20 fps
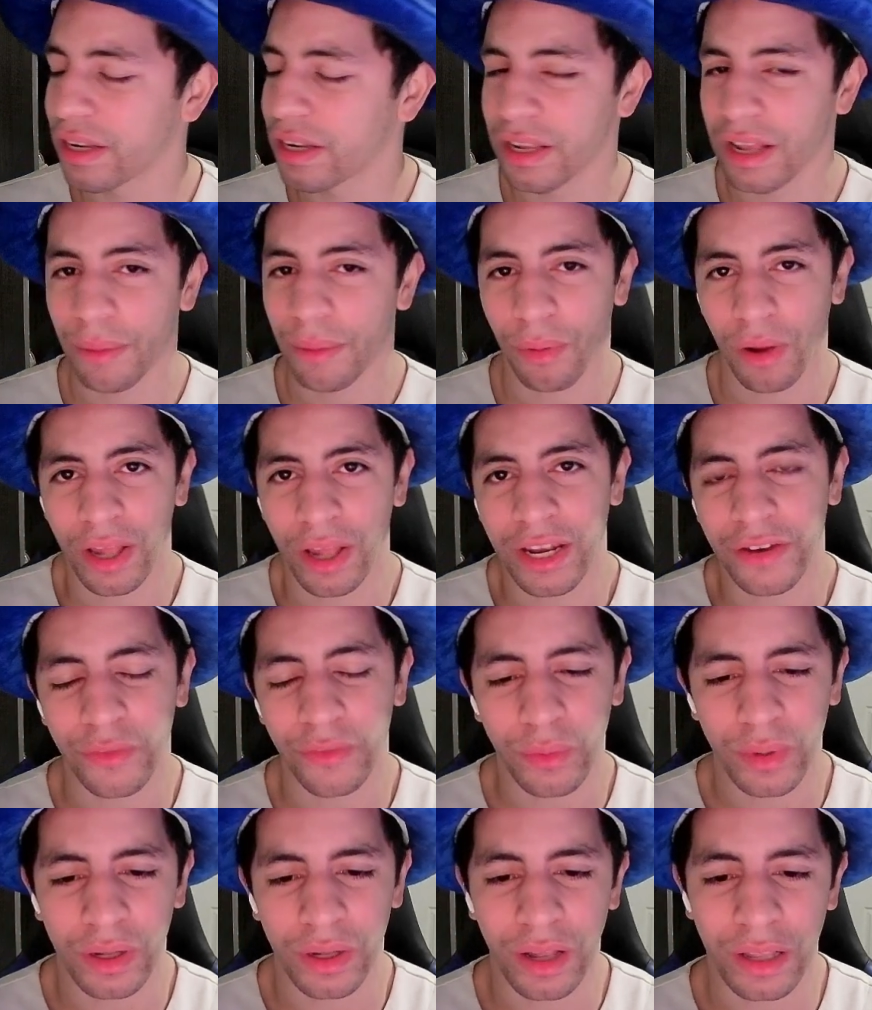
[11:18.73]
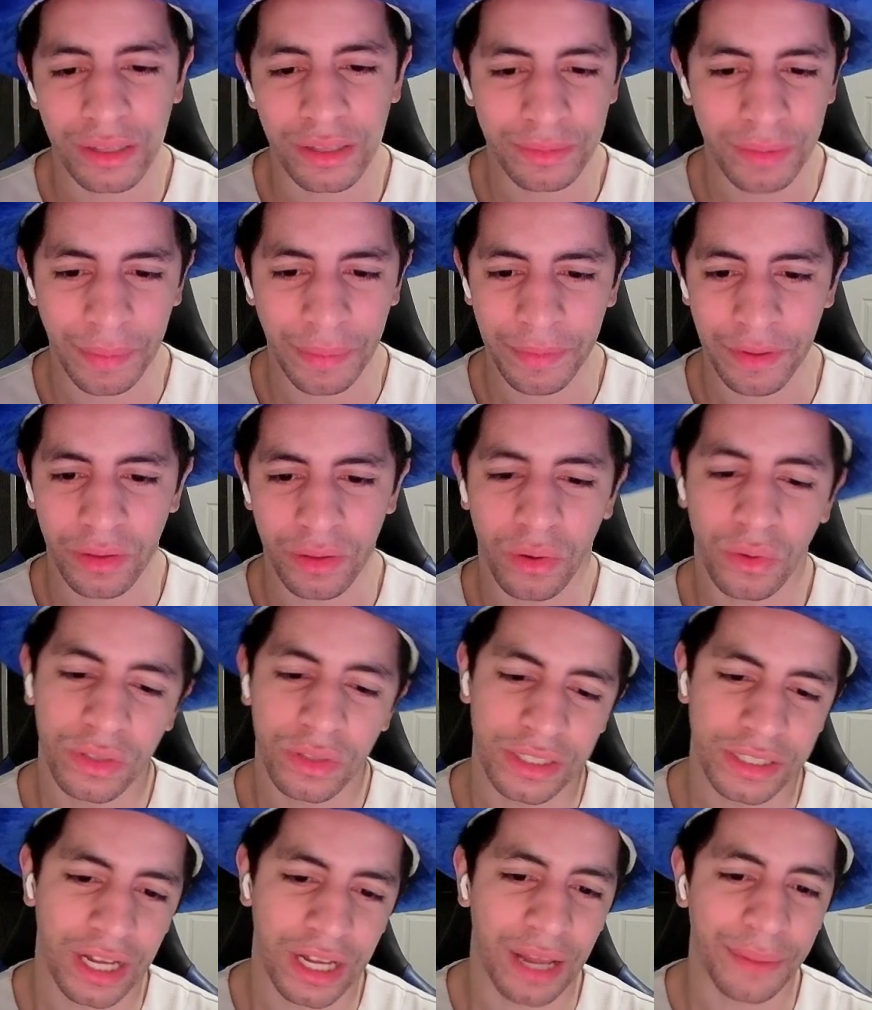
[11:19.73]
Probably never will. This might be the only
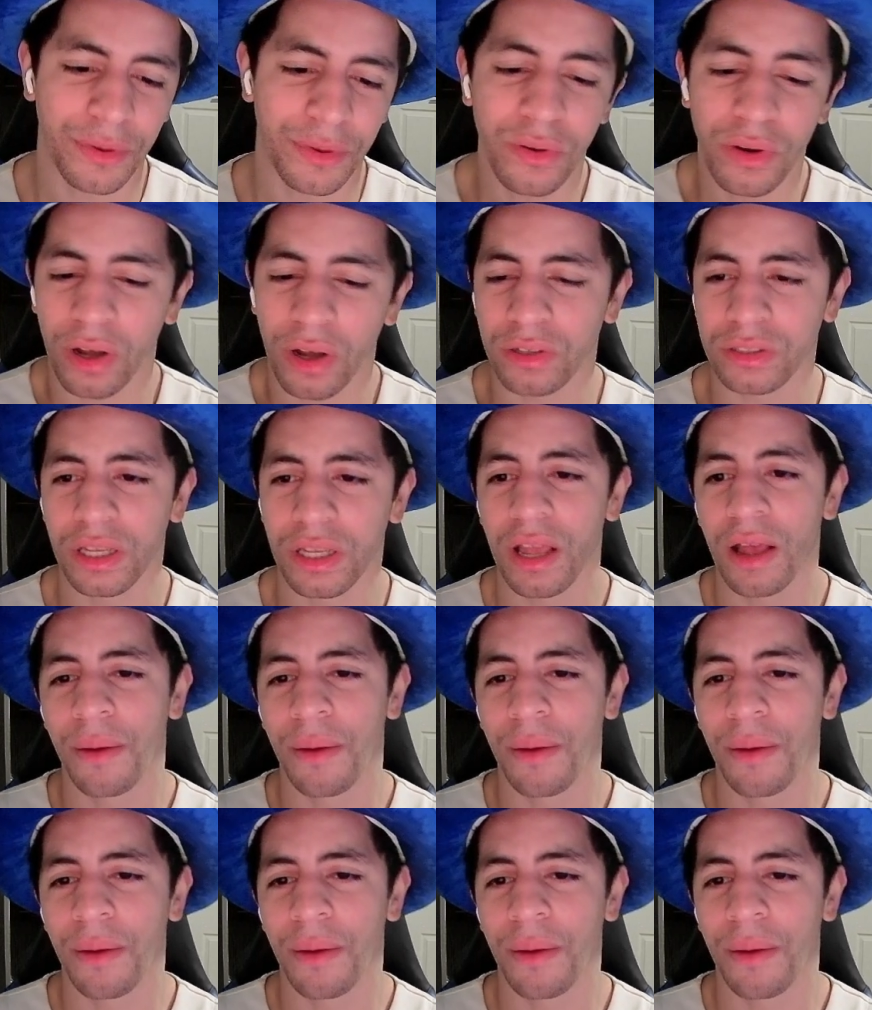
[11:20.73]
time. Who knows?